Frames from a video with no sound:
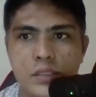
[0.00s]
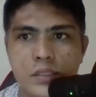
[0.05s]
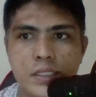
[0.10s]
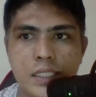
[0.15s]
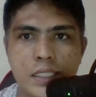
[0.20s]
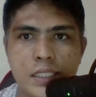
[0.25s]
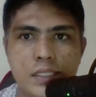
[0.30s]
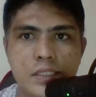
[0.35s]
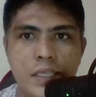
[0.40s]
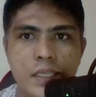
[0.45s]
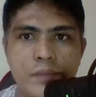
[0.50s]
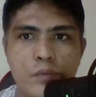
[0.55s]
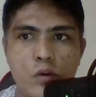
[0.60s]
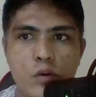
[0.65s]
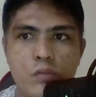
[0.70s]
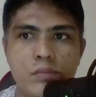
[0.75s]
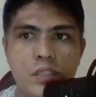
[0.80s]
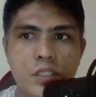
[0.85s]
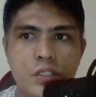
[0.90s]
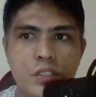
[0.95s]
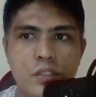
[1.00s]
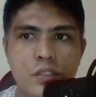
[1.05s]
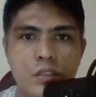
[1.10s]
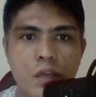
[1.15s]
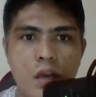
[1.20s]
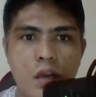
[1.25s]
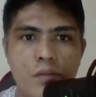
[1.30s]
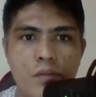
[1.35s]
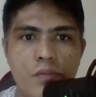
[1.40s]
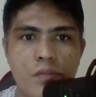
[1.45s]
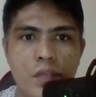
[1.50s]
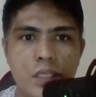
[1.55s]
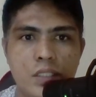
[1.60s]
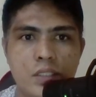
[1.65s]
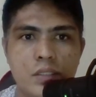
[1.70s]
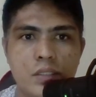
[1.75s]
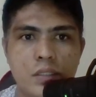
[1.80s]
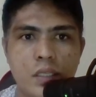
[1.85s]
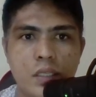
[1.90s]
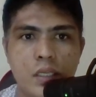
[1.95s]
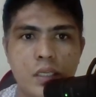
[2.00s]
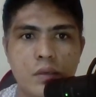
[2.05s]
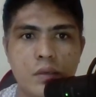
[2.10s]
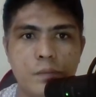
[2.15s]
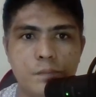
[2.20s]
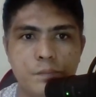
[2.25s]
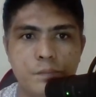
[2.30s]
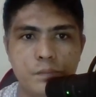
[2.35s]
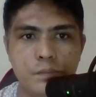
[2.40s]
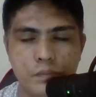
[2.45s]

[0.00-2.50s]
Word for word: the demo version of this you know